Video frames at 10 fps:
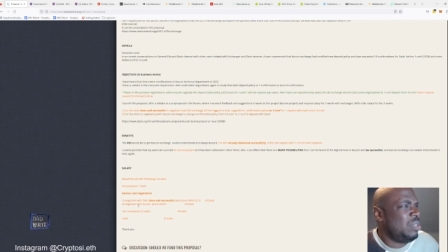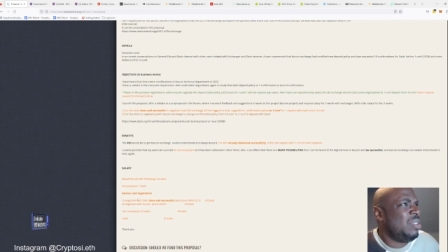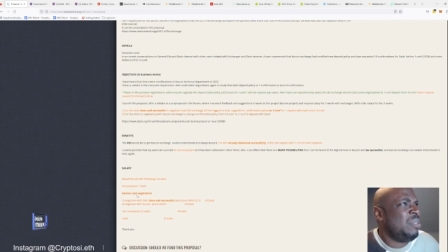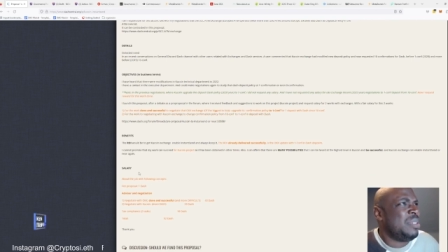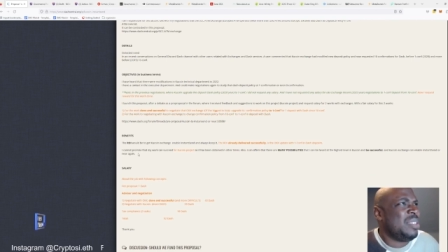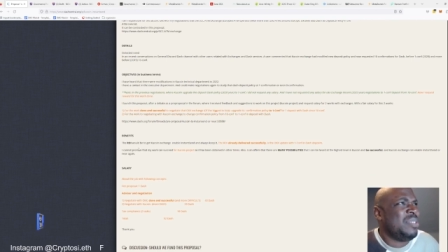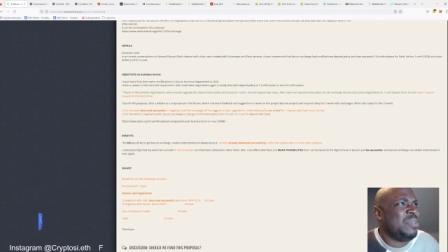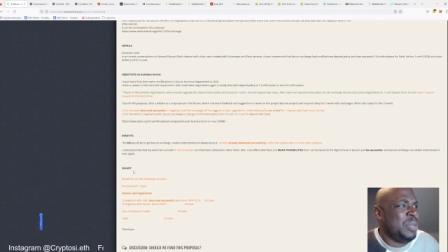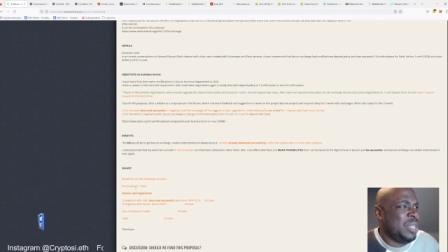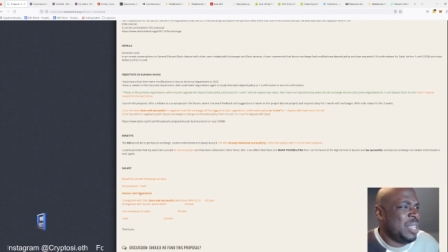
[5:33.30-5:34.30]
No, it
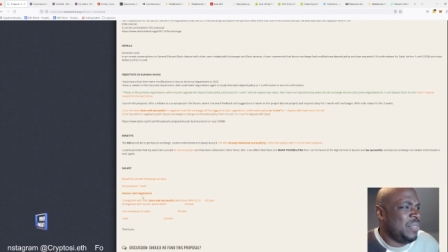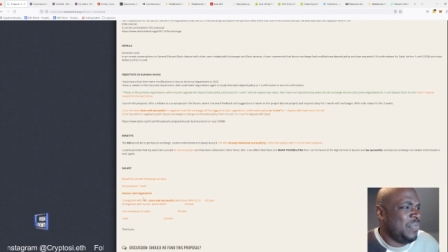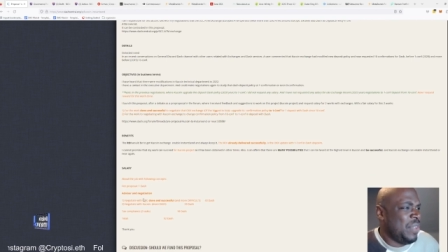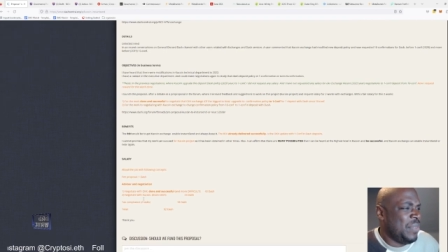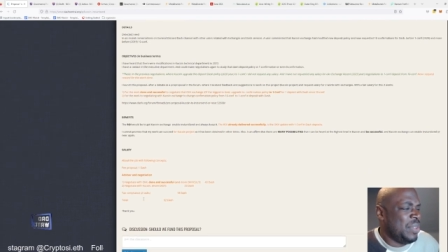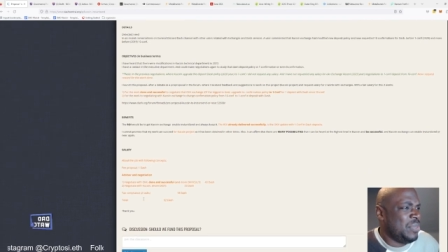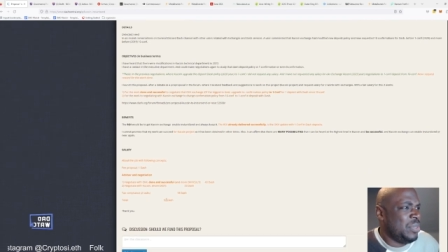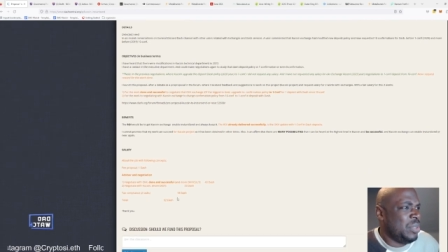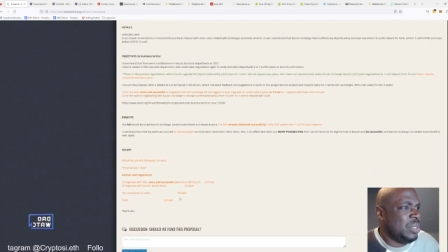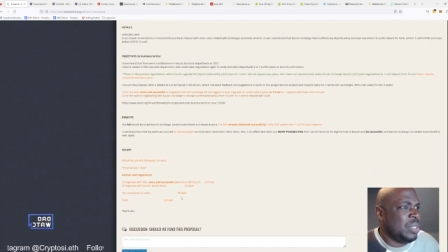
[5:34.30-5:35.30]
doesn't work out to five
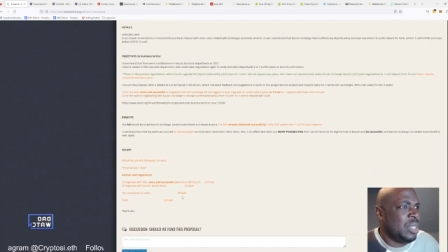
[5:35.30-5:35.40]
thousand dollars.